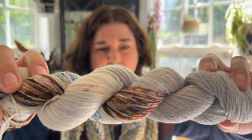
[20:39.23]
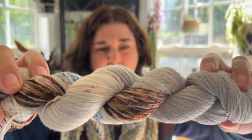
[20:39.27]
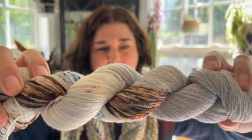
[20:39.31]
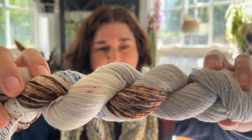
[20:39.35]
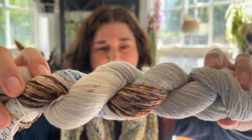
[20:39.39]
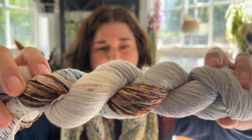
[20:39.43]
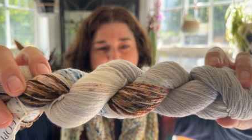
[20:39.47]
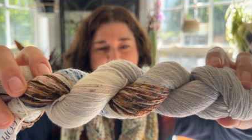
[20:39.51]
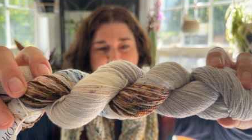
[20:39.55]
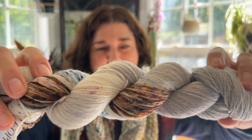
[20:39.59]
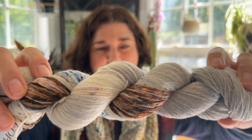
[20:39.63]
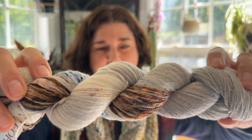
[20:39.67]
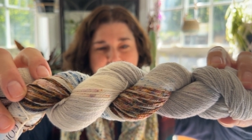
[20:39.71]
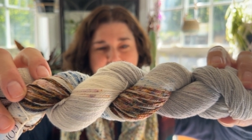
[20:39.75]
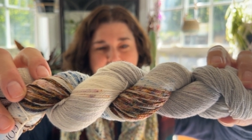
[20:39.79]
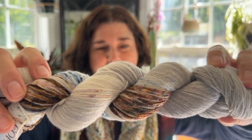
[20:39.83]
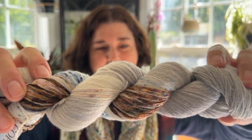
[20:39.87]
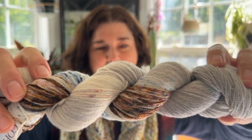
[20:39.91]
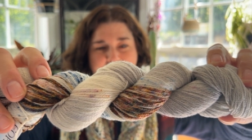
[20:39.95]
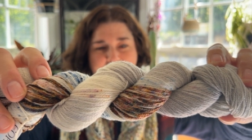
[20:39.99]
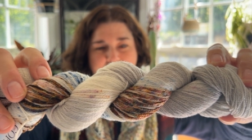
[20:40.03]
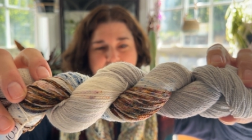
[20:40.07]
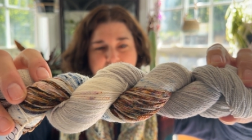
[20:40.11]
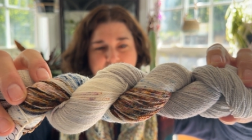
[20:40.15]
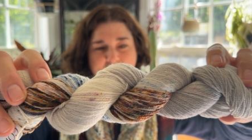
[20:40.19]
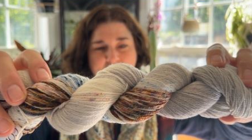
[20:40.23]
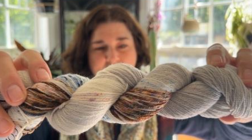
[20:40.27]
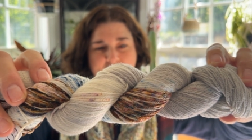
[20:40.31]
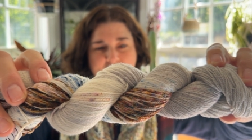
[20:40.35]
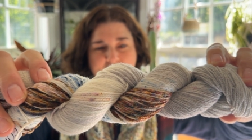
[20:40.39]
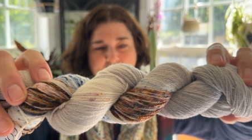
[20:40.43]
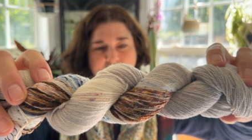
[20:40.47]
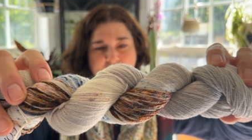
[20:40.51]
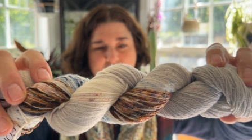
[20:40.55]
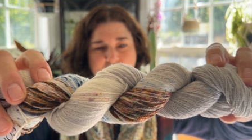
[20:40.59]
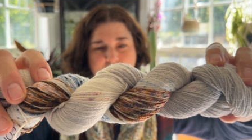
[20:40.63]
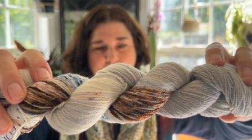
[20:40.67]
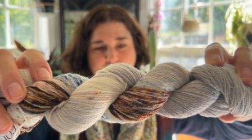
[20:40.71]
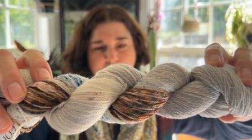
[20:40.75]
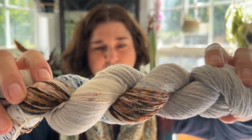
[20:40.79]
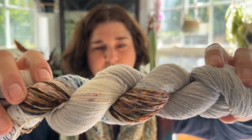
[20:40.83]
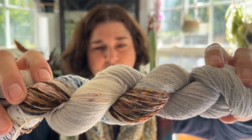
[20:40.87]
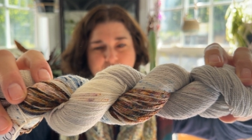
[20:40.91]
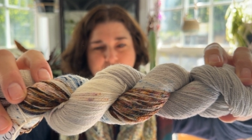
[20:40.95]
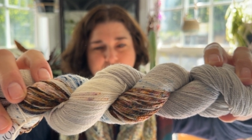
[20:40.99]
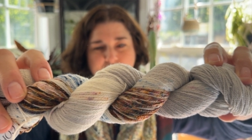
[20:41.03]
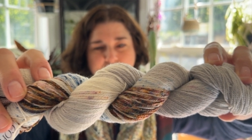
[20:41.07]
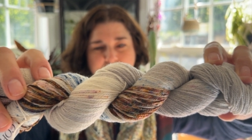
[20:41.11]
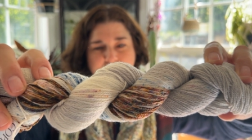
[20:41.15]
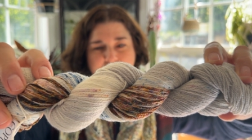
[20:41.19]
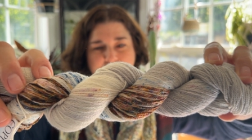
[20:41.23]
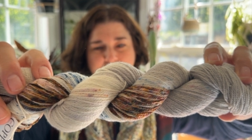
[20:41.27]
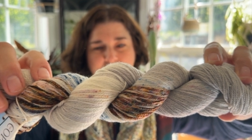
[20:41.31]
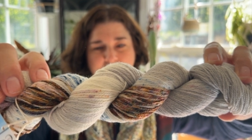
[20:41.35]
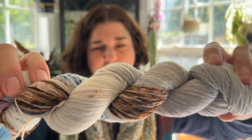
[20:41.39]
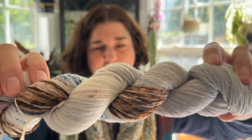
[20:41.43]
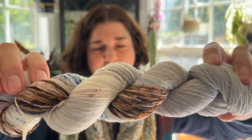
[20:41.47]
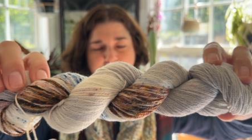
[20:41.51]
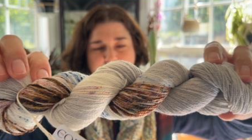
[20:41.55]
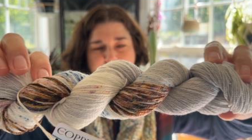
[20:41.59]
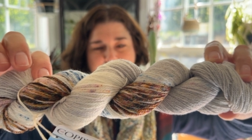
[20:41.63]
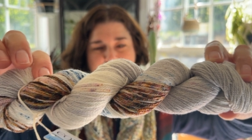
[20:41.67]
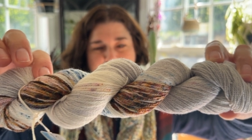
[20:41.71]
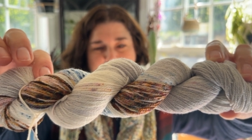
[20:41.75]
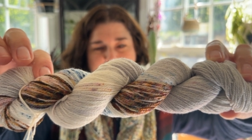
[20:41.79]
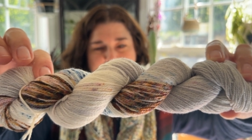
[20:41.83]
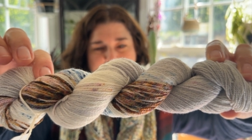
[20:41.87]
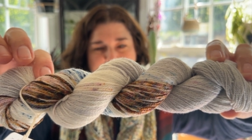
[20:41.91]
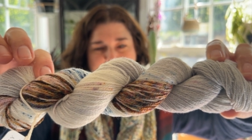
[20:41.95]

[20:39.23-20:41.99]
You can see the sparkles there,